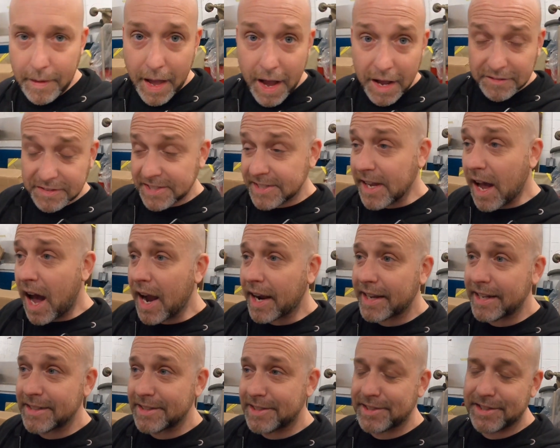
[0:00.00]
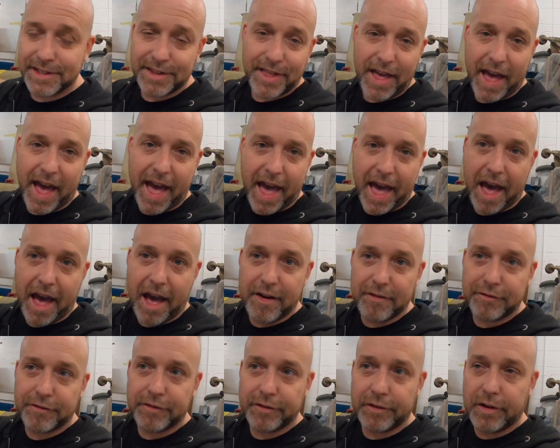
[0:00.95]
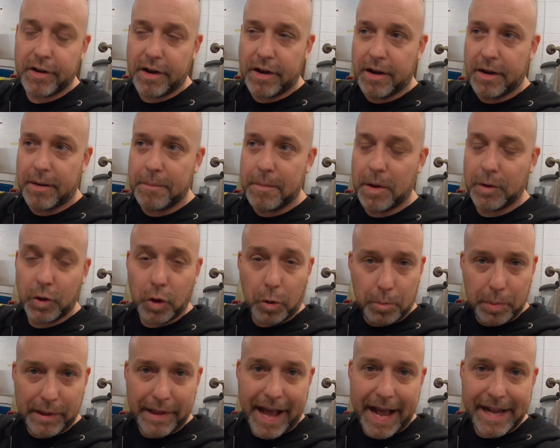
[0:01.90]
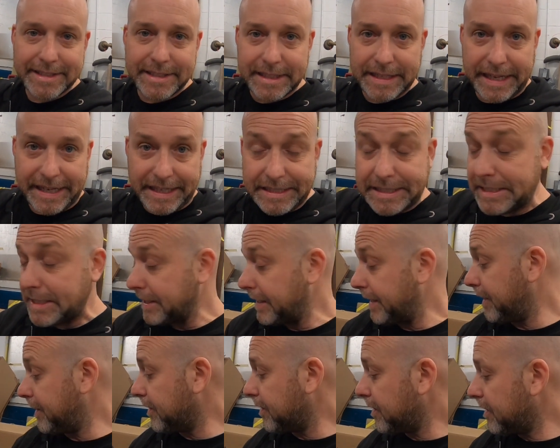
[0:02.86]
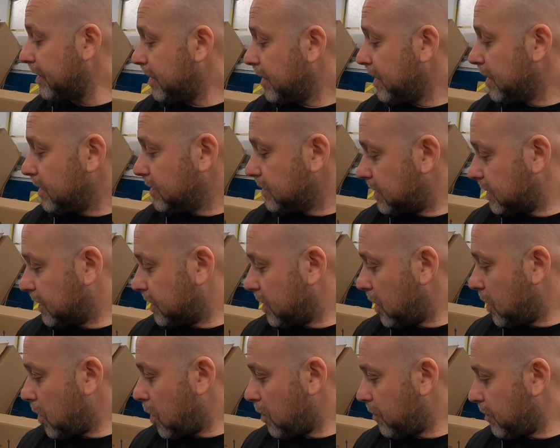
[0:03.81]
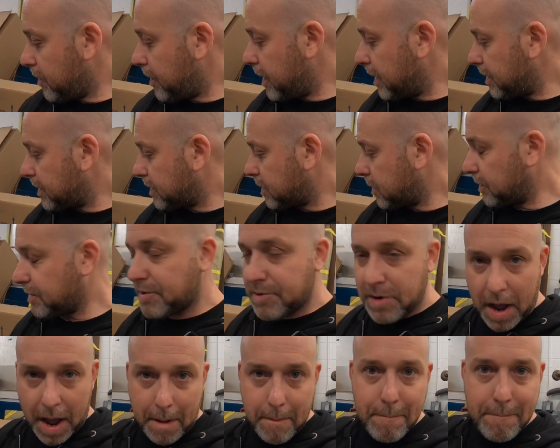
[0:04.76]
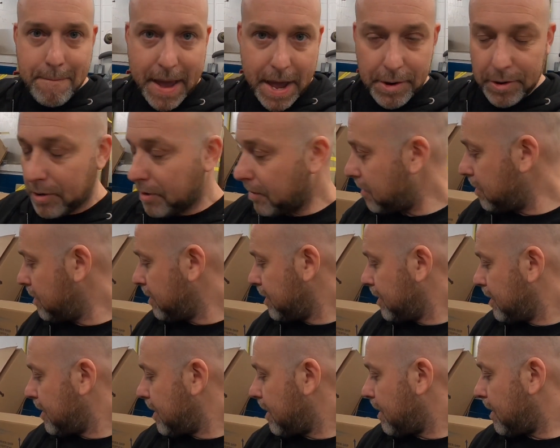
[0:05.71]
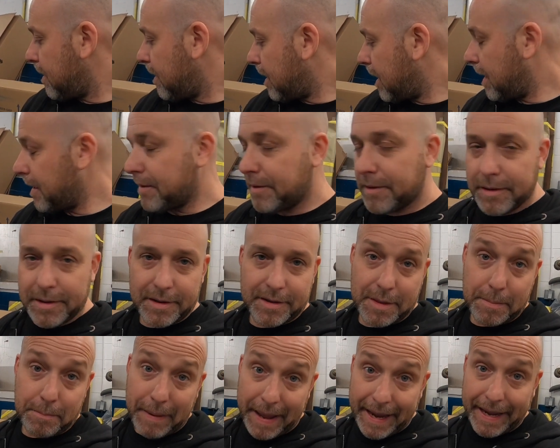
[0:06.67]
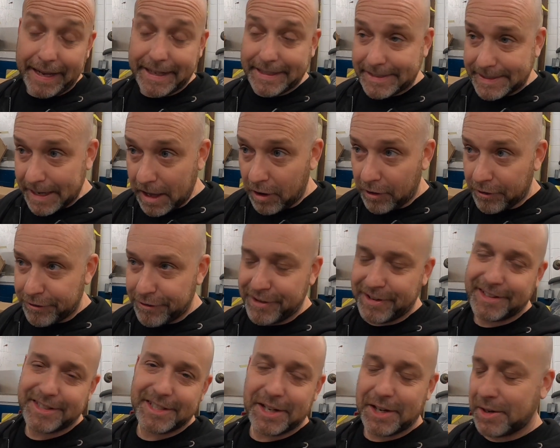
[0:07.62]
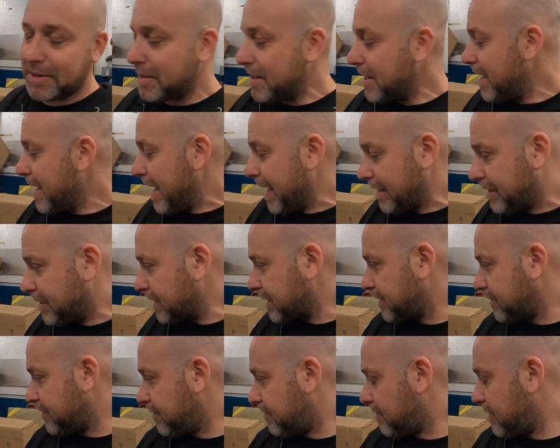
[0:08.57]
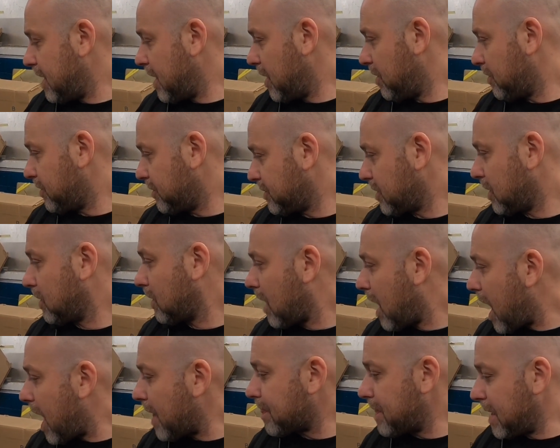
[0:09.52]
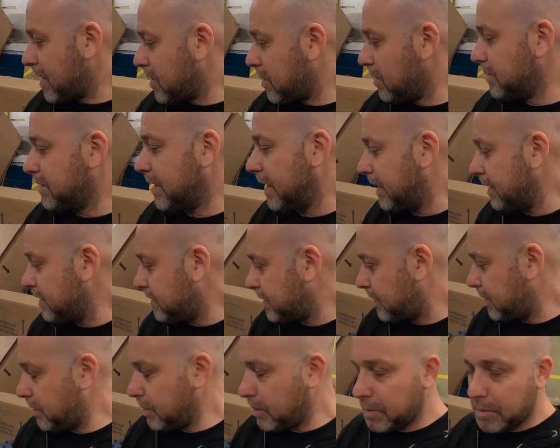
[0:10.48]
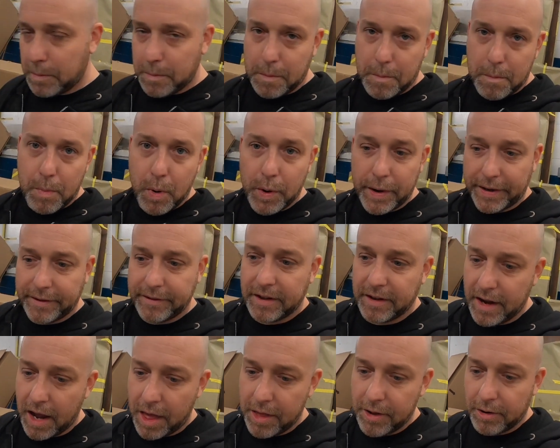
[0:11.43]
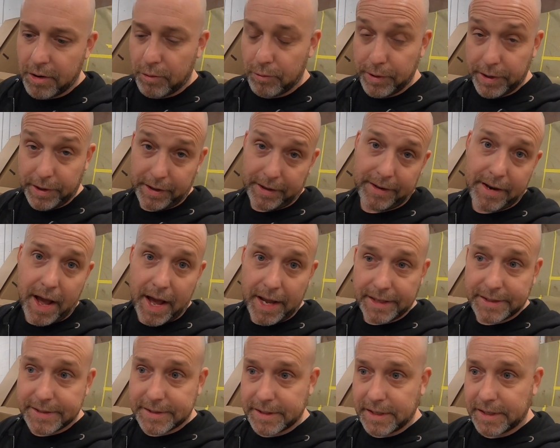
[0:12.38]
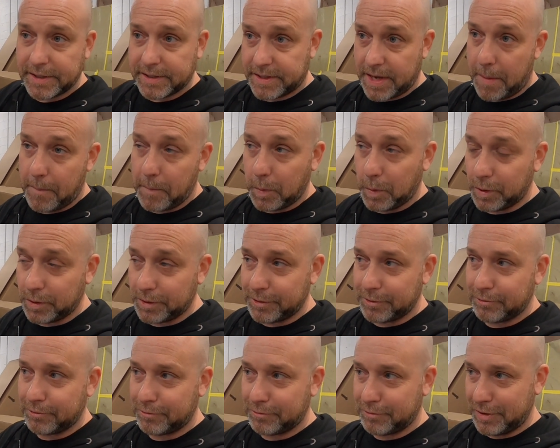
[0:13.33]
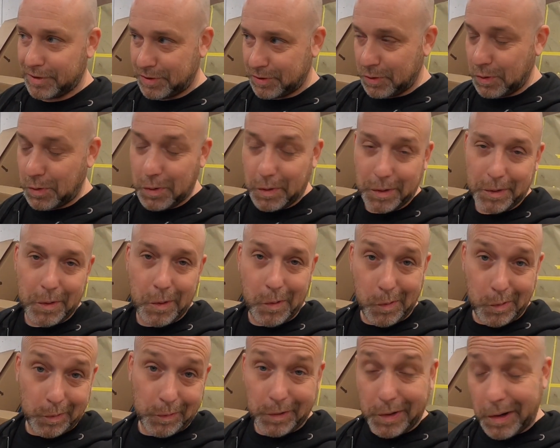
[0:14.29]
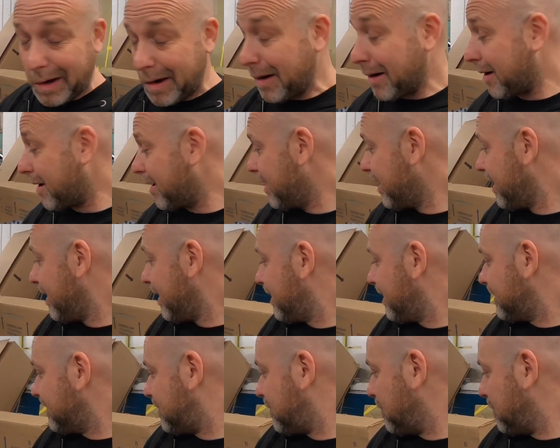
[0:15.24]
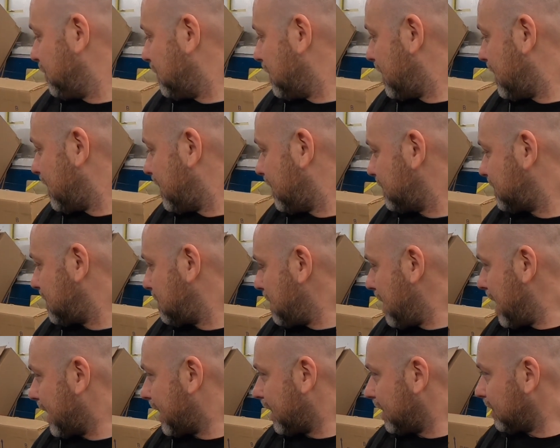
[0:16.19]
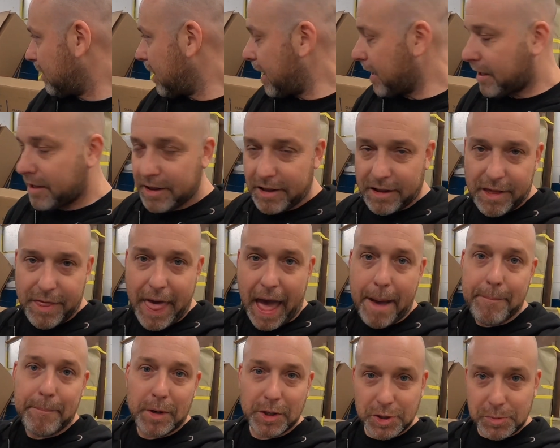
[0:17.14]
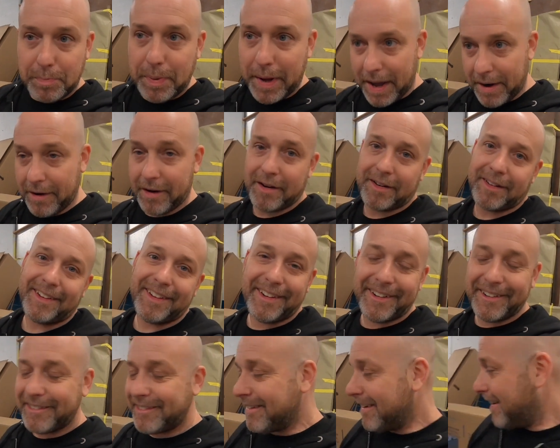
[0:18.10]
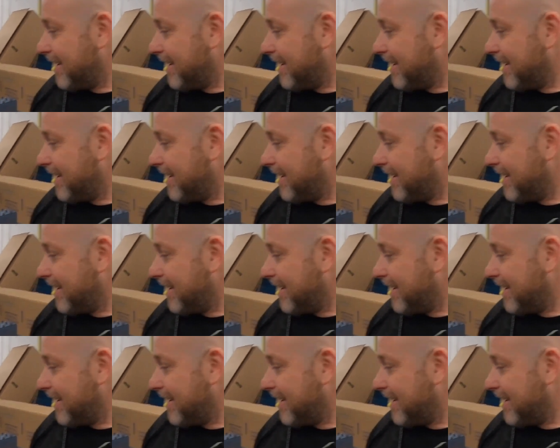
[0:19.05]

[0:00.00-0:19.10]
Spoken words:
I have sockets that have a little plastic insulator to go over this, so it's not metal on the paint itself. So it just, you know, there's a lot that goes into putting together a really nice assembled, restored old car to make it like that much better, you know.